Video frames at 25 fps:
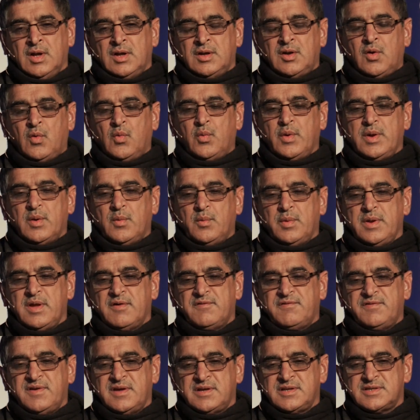No, we
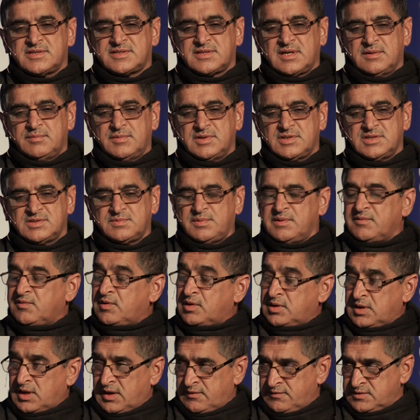have various committees. We've
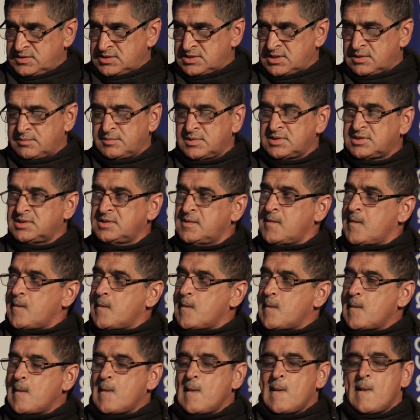got a governance committee,
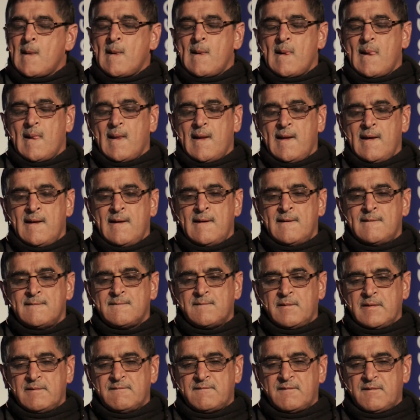and
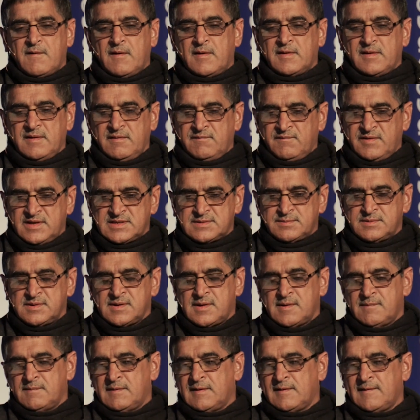we've got an investment
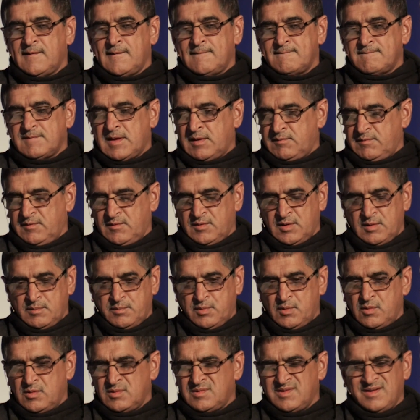committee, and we've got a
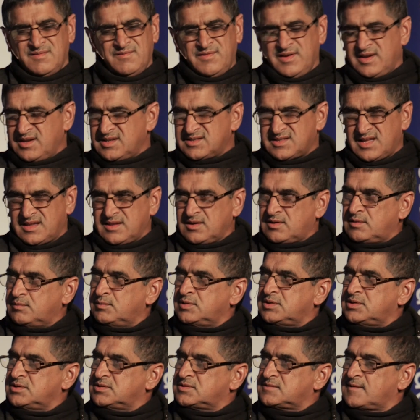board, and various other
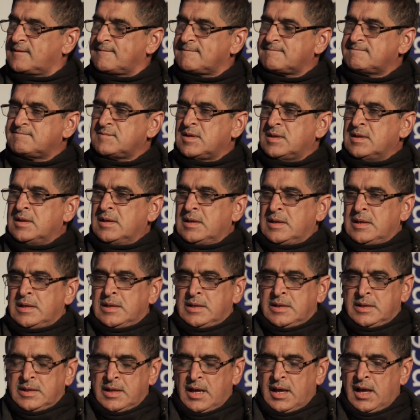committees.
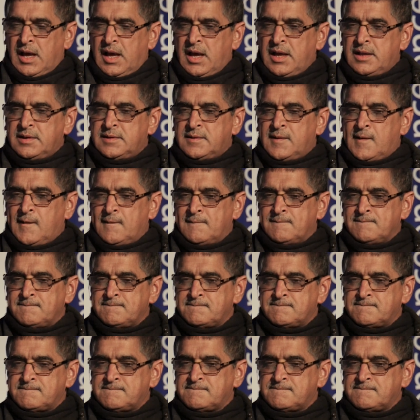And